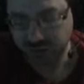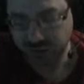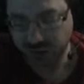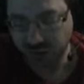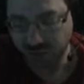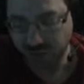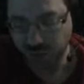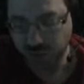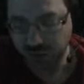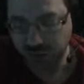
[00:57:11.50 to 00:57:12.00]

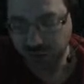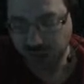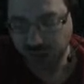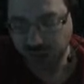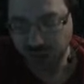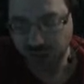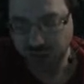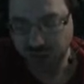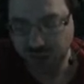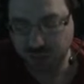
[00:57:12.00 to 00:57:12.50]
if we
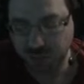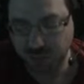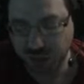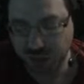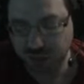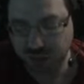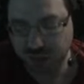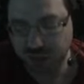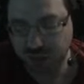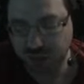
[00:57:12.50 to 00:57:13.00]
take these
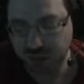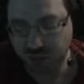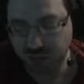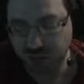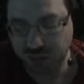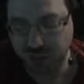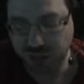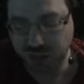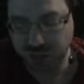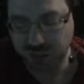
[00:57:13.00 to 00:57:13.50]

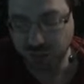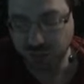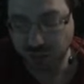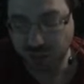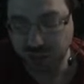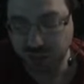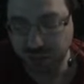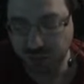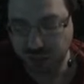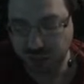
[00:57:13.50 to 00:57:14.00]
medicines,
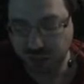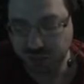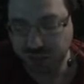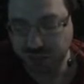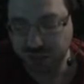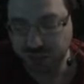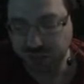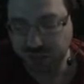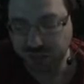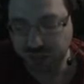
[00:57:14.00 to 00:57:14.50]
buy some
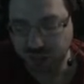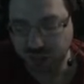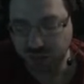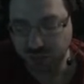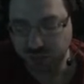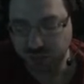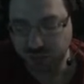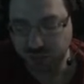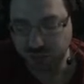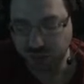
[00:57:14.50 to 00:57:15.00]
medicines and take
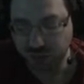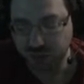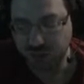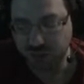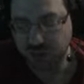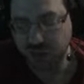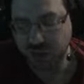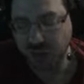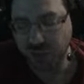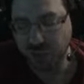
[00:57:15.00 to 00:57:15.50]
them to
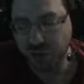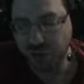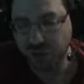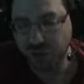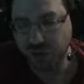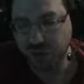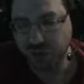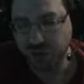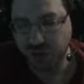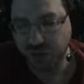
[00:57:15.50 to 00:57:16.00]
that
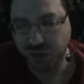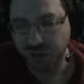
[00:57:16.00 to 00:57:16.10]
moon.